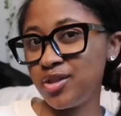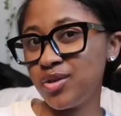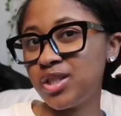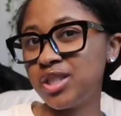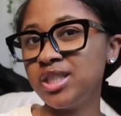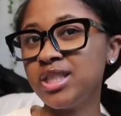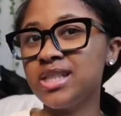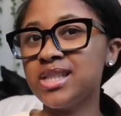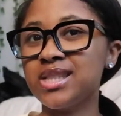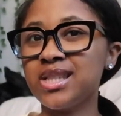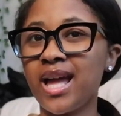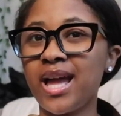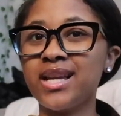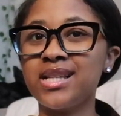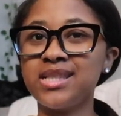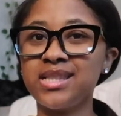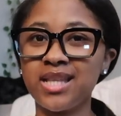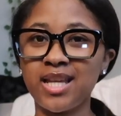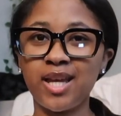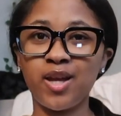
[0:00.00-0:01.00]
You could just
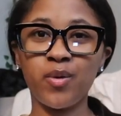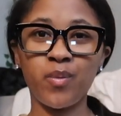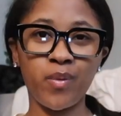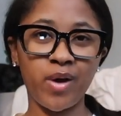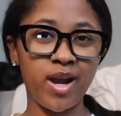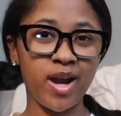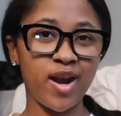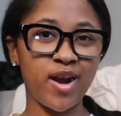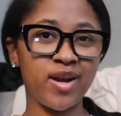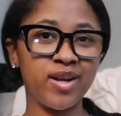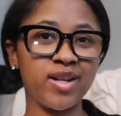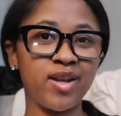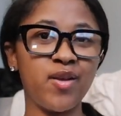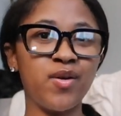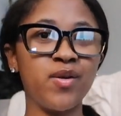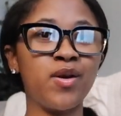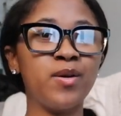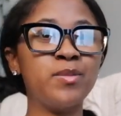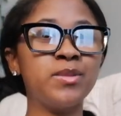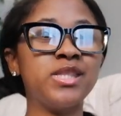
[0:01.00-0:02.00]
sit and wear,
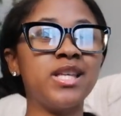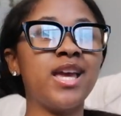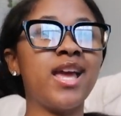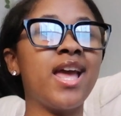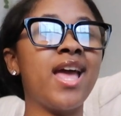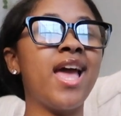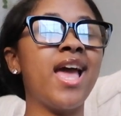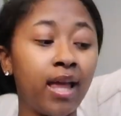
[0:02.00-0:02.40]
you know what I'm saying?